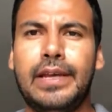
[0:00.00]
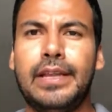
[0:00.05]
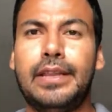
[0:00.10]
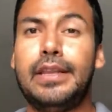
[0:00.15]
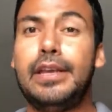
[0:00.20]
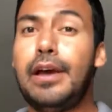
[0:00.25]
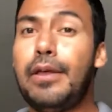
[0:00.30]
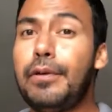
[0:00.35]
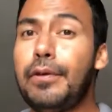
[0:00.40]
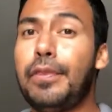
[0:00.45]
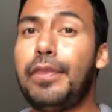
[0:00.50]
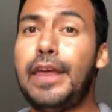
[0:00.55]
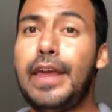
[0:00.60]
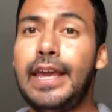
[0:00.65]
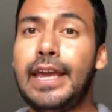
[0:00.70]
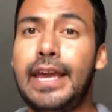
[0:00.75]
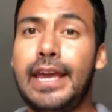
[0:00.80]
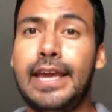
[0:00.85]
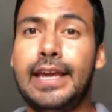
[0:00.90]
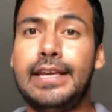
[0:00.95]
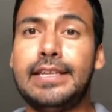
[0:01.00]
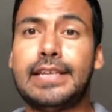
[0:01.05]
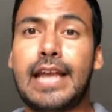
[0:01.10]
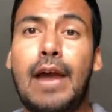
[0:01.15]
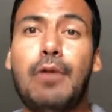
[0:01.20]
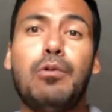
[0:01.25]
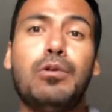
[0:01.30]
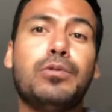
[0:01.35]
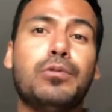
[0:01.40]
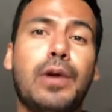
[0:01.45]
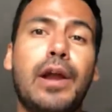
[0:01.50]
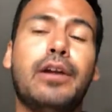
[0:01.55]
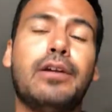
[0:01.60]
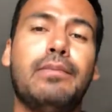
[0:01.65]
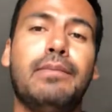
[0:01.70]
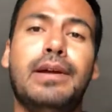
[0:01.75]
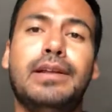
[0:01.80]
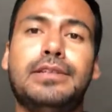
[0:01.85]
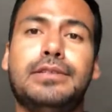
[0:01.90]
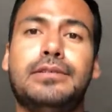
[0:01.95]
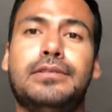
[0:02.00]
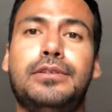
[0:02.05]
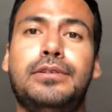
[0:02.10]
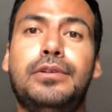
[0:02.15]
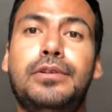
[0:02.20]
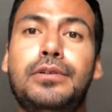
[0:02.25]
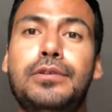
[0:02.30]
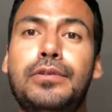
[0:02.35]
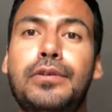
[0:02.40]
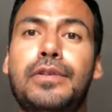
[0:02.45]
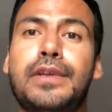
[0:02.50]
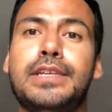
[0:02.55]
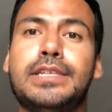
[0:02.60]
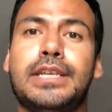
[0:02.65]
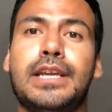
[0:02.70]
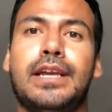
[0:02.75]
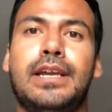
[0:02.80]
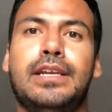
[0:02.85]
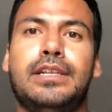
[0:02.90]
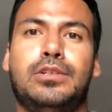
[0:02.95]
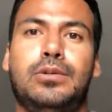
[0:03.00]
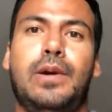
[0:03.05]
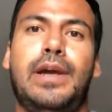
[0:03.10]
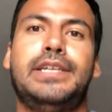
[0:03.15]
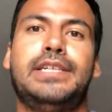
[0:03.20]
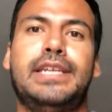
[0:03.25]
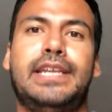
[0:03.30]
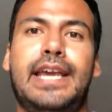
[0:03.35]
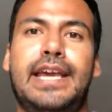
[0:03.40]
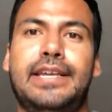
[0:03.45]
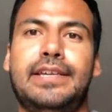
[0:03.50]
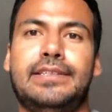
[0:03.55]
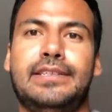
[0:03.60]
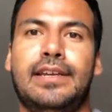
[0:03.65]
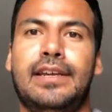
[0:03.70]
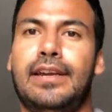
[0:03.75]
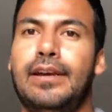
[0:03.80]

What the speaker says: The other thing is, I would recommend you do this twice a day.